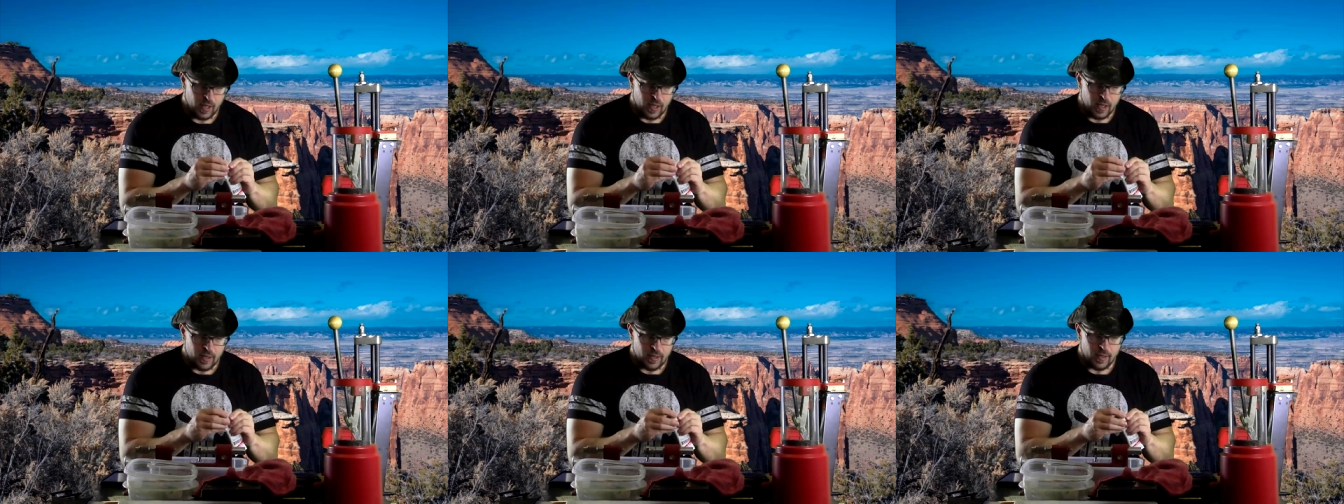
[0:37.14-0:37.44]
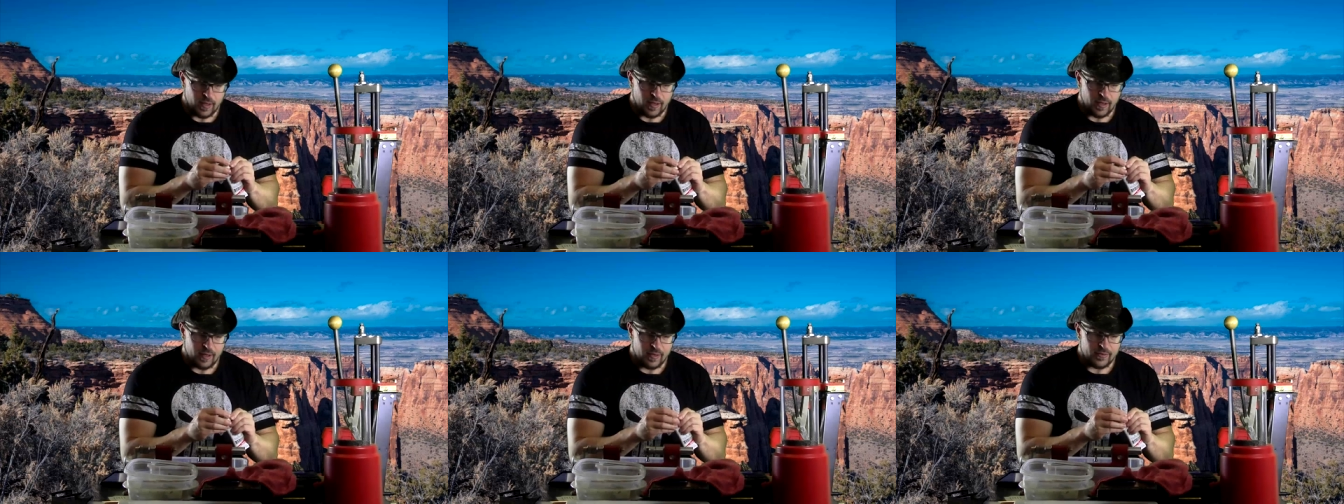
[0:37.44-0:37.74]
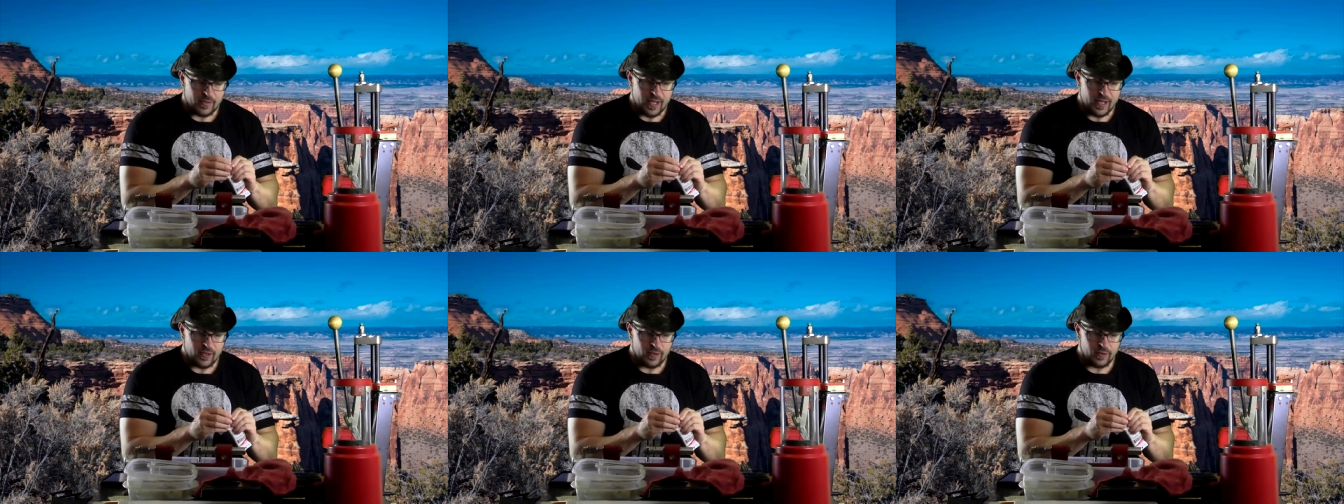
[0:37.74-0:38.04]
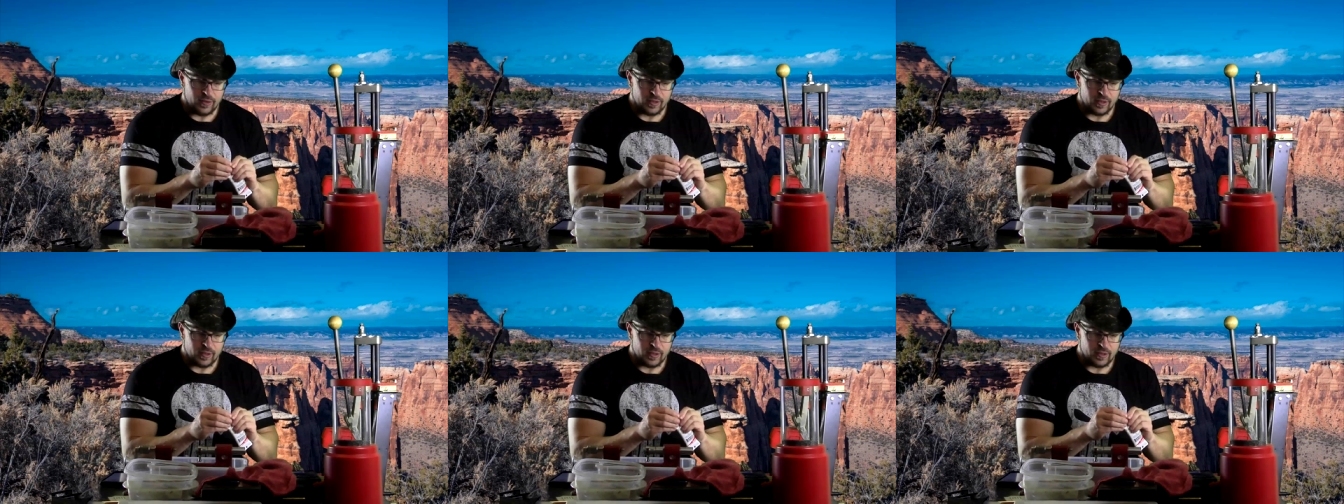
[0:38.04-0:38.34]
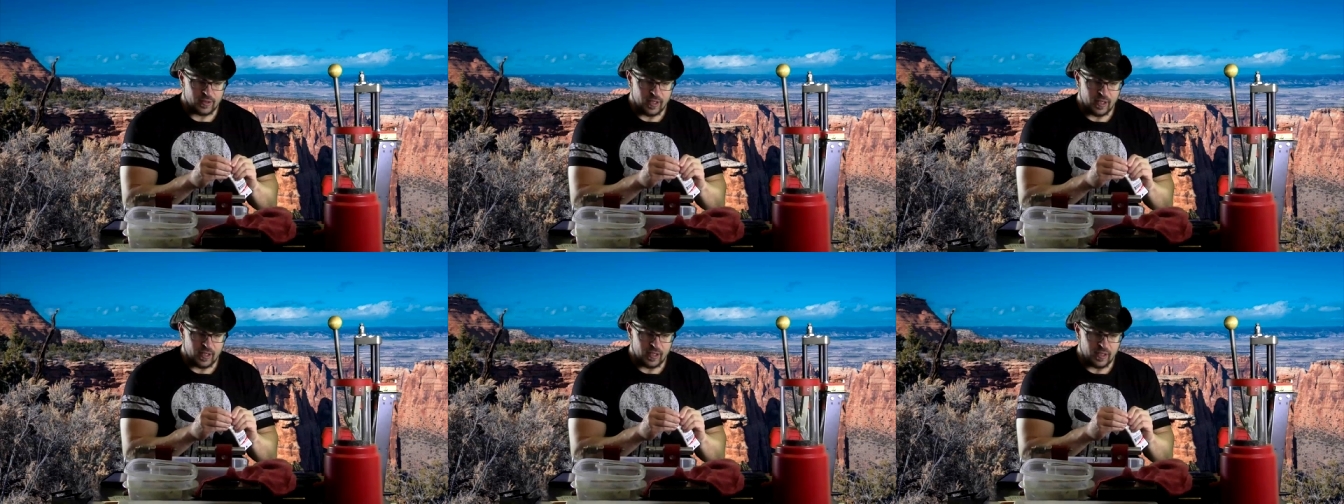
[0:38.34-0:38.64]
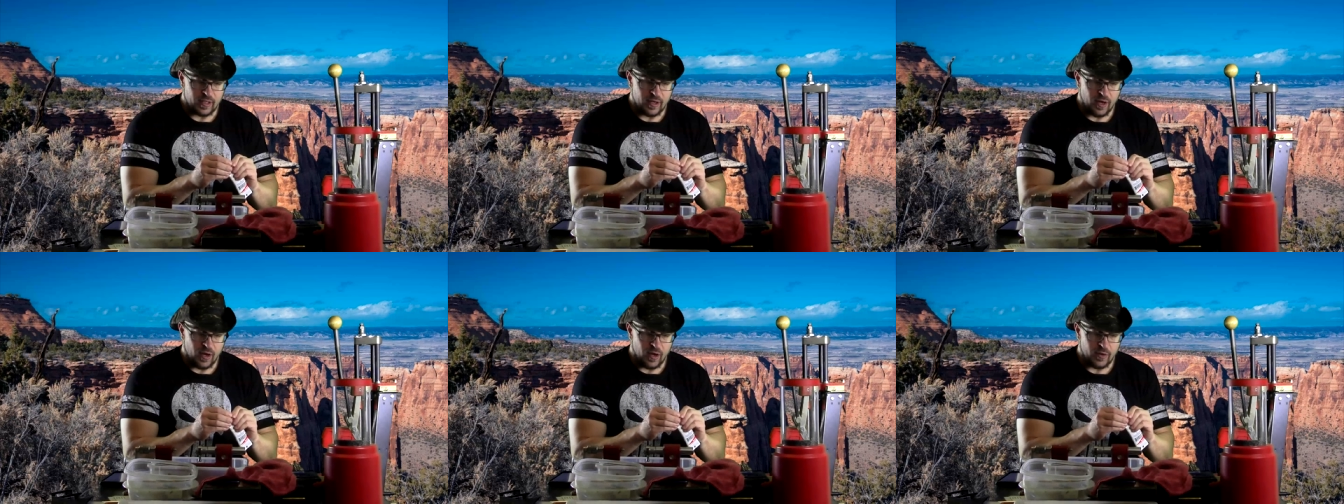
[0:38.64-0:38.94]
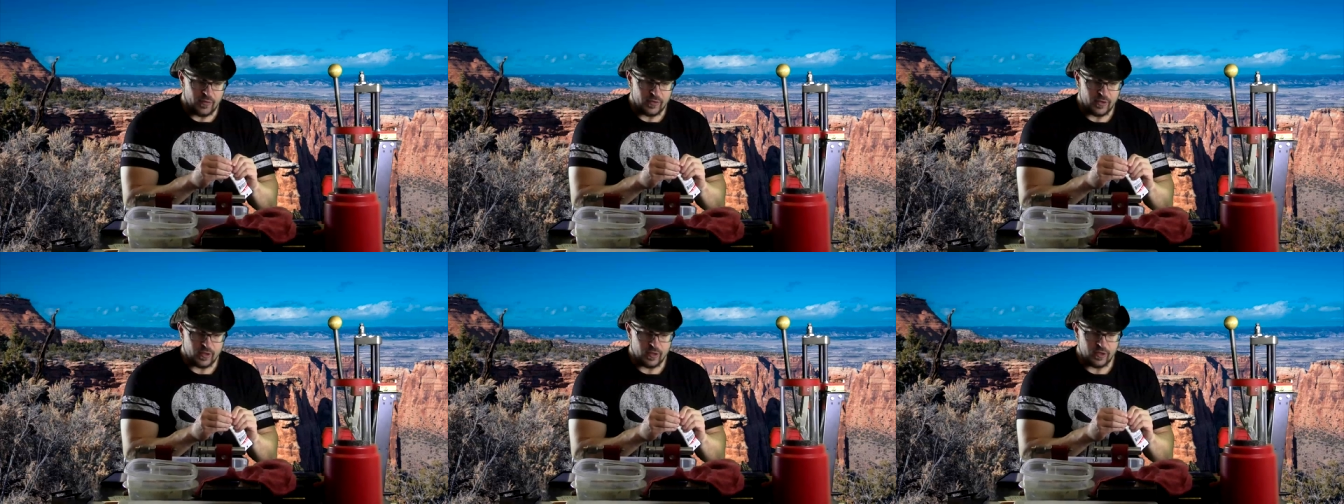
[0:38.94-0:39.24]
Uh, they don't look aesthetic at
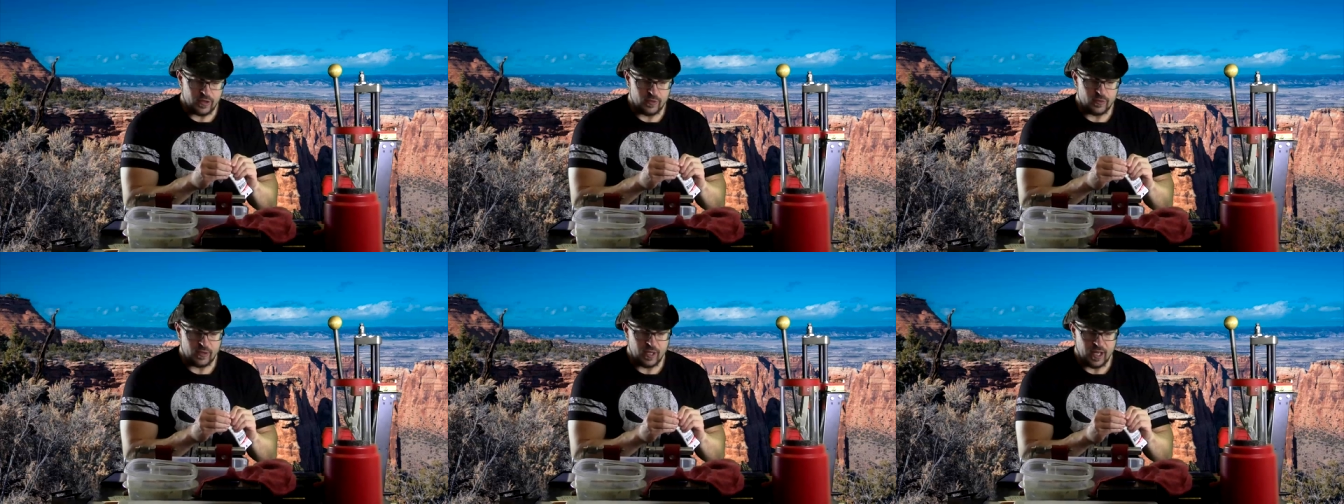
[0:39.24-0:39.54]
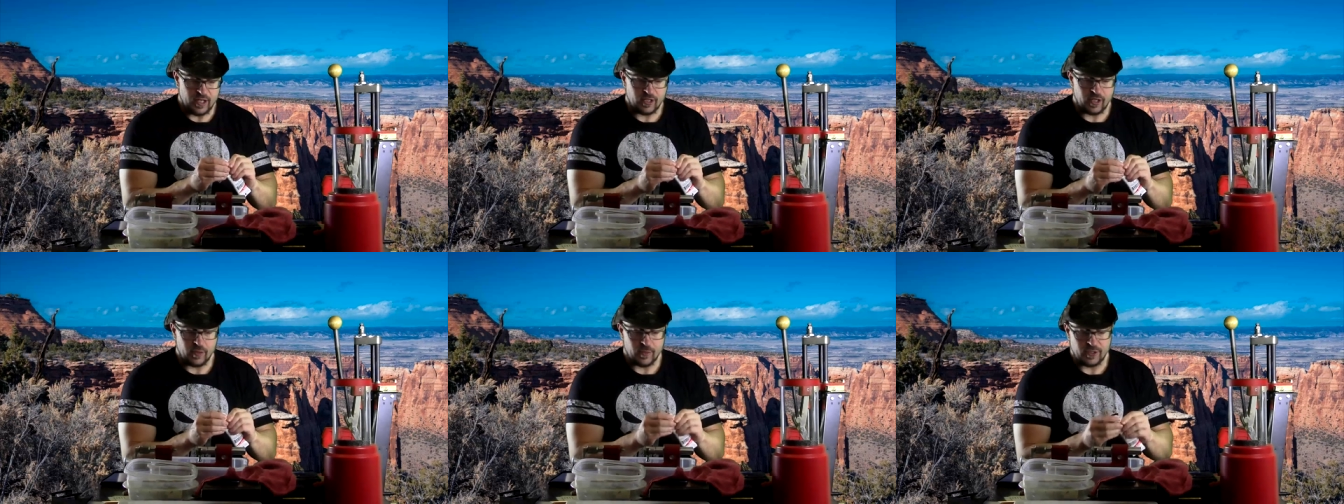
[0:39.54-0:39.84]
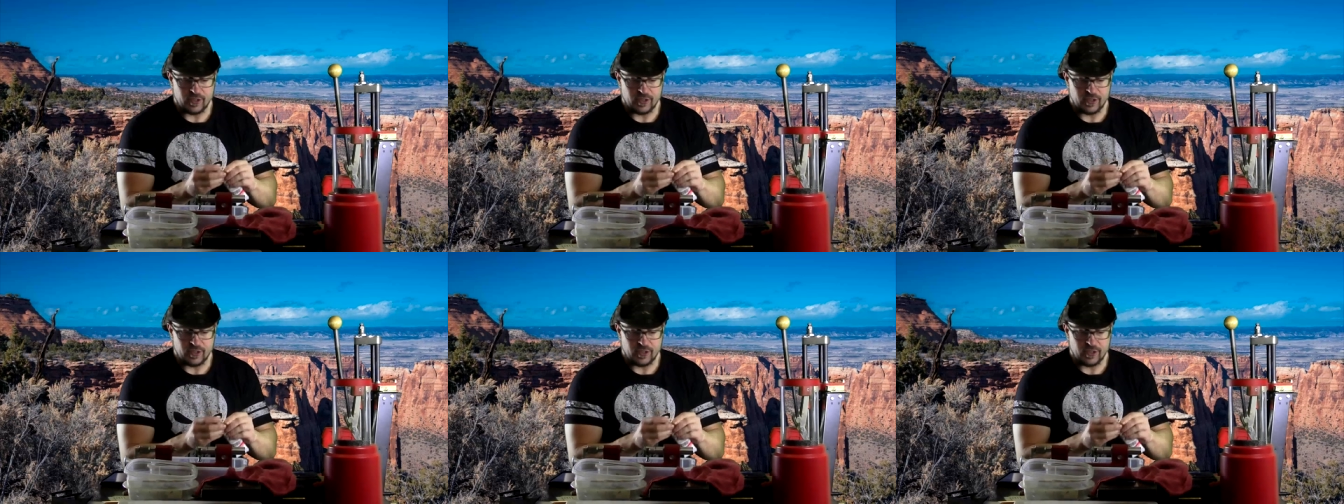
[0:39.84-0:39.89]
all. If you're going to use that term,